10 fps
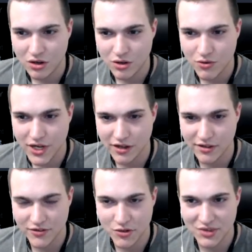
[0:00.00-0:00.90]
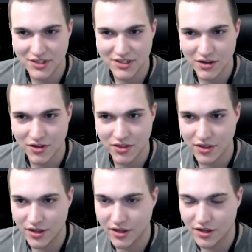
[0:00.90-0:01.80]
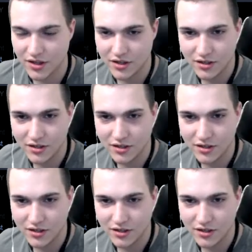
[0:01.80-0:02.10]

Who cares if you missed out on the,